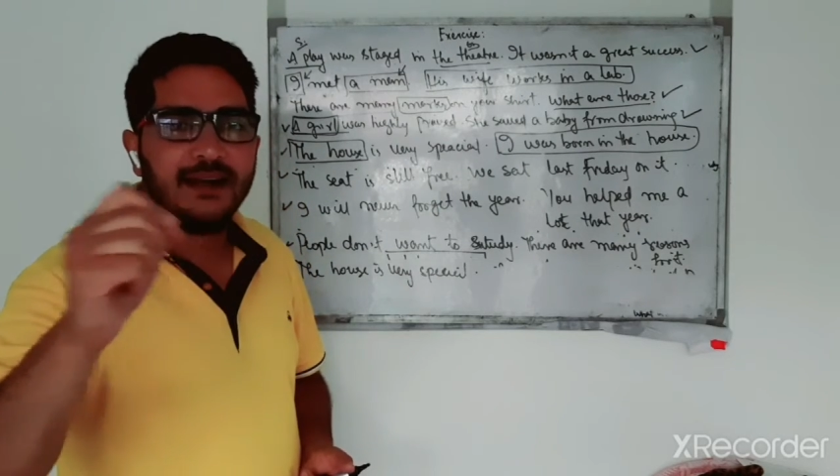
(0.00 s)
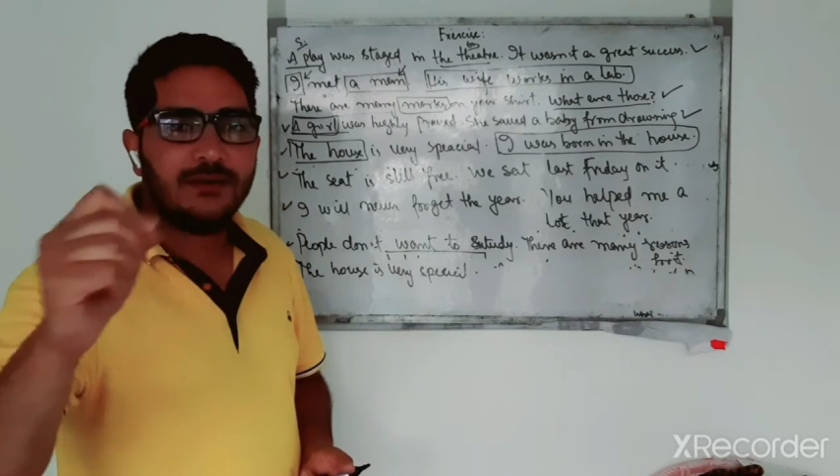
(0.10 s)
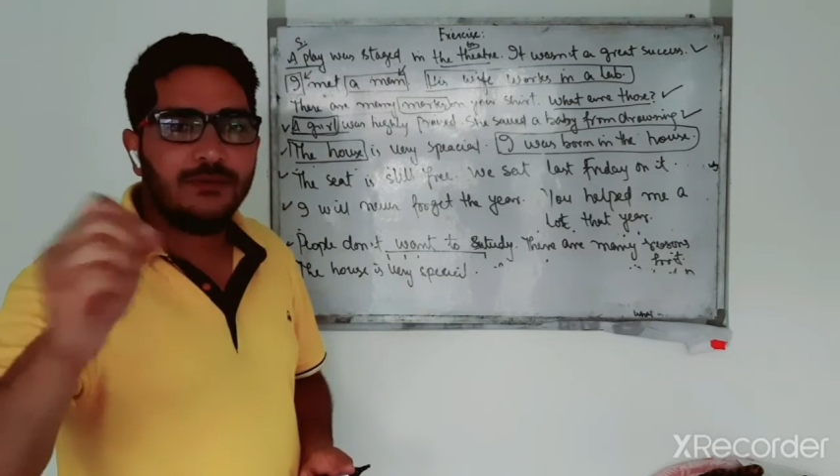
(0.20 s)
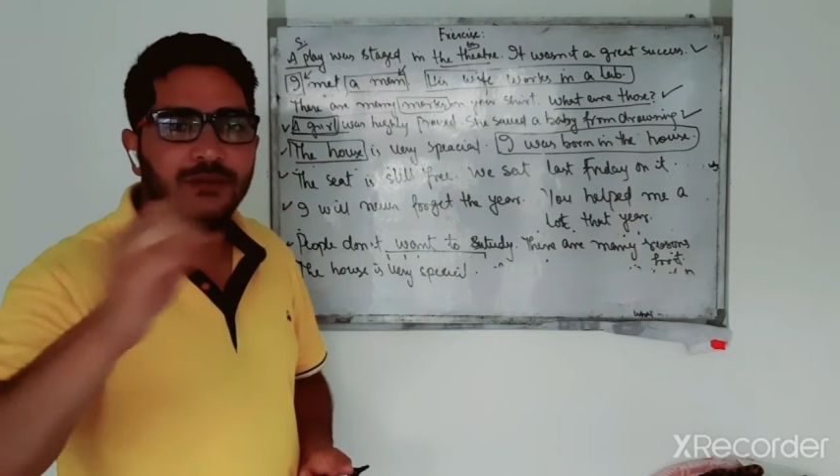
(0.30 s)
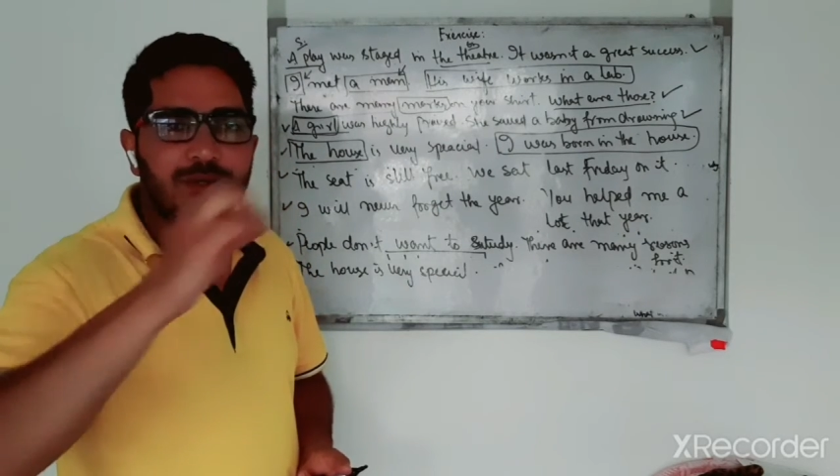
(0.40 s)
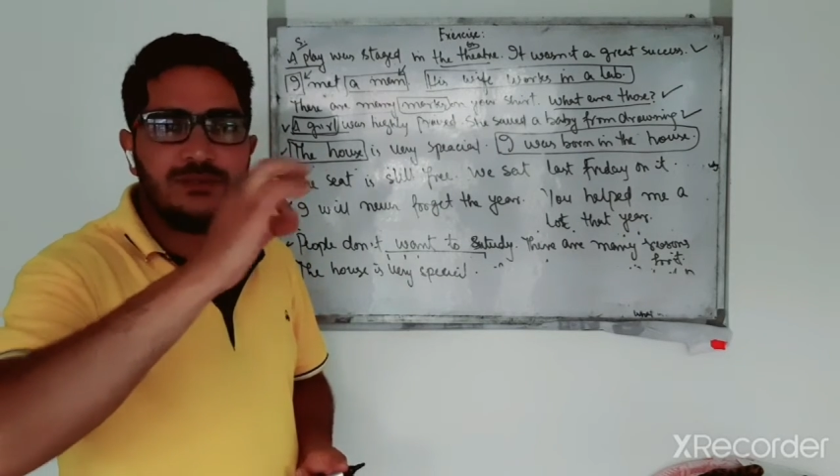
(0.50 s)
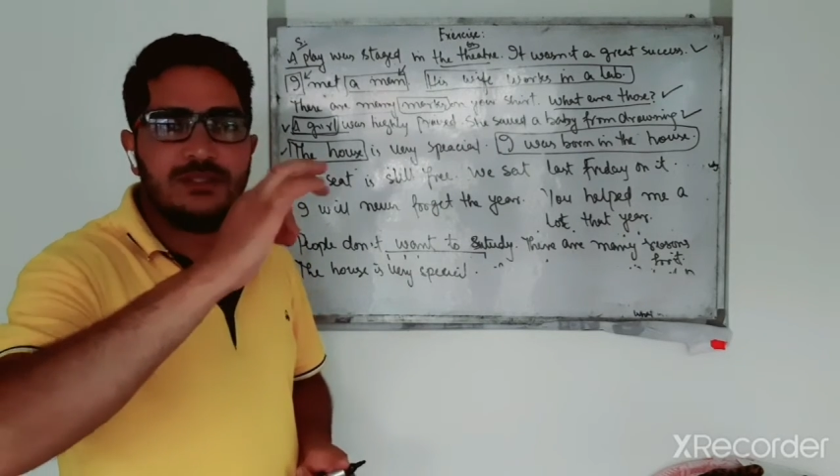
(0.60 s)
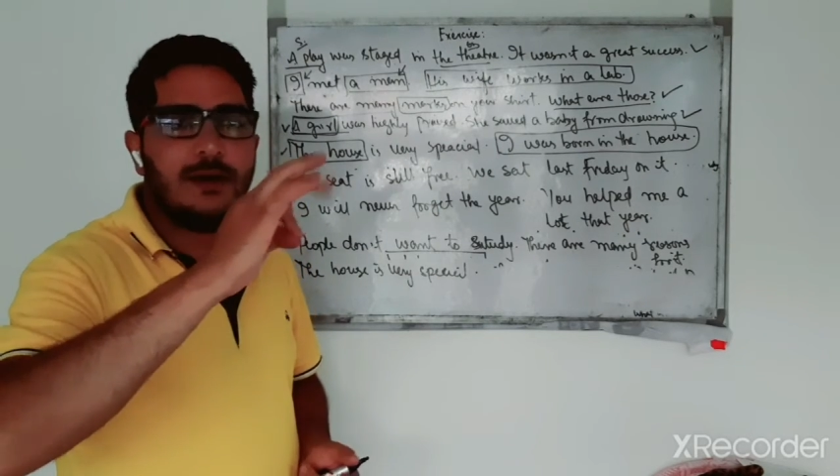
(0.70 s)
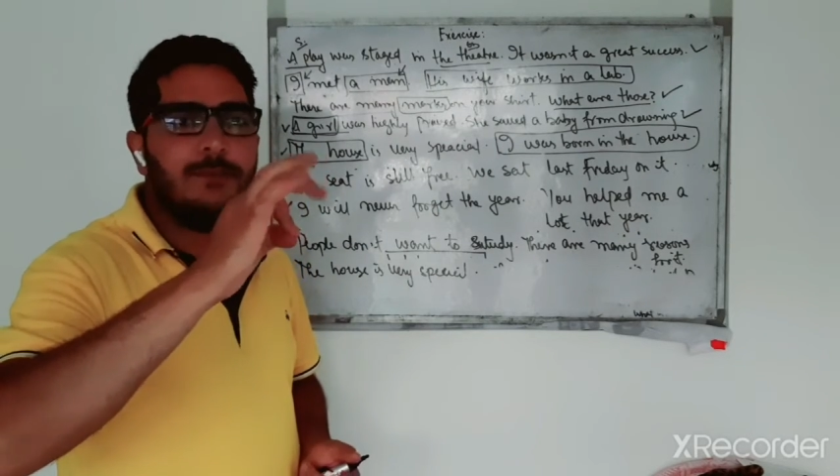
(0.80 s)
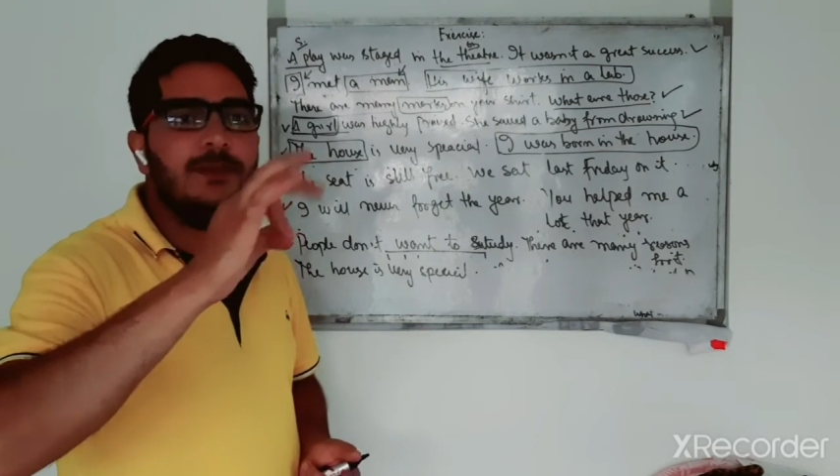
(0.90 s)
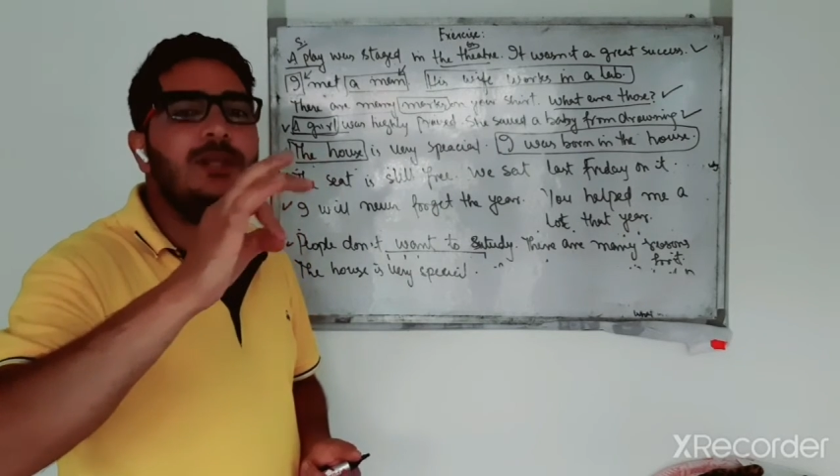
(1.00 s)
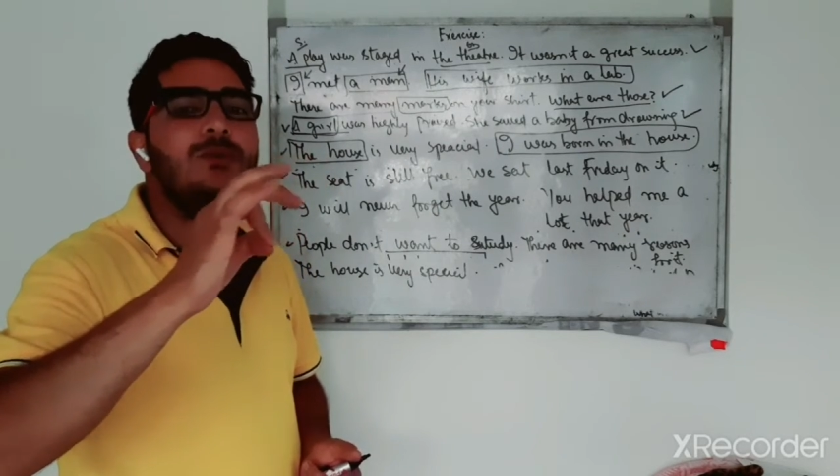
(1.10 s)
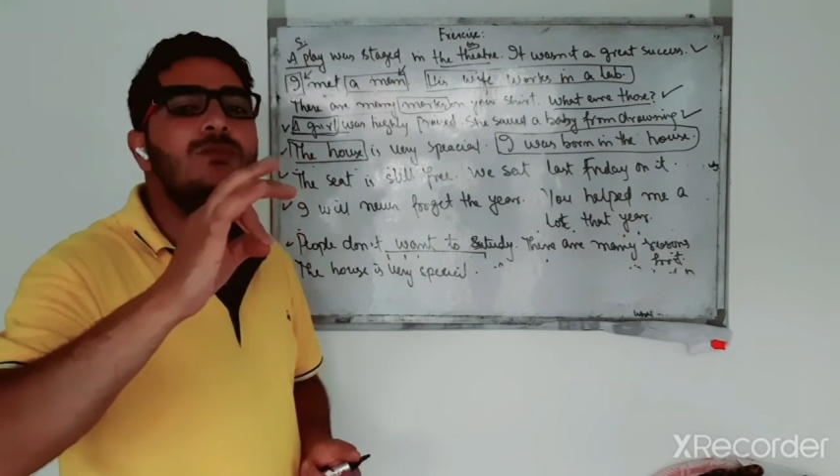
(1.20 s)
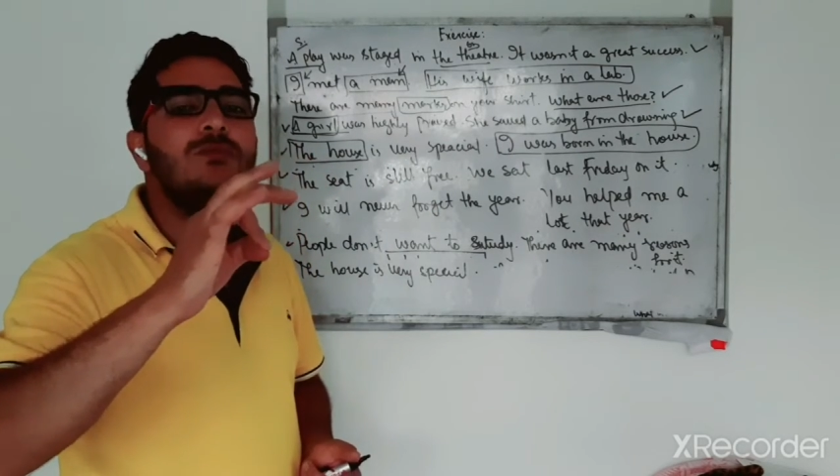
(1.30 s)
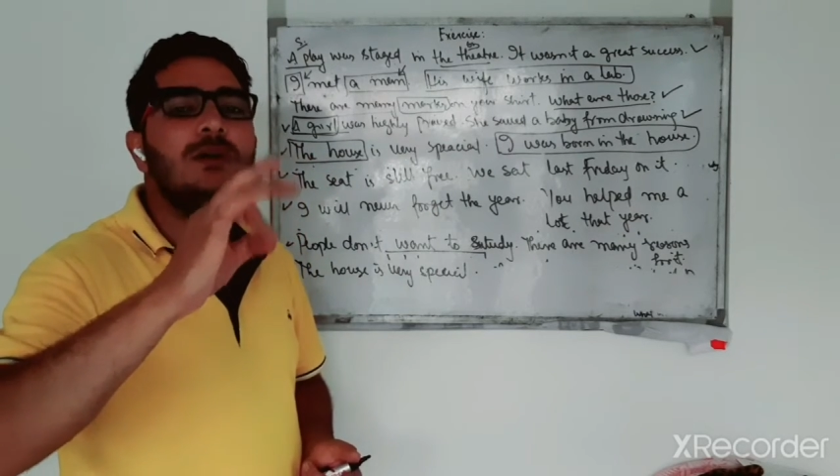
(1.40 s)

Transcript: We use W-H-E-R-E,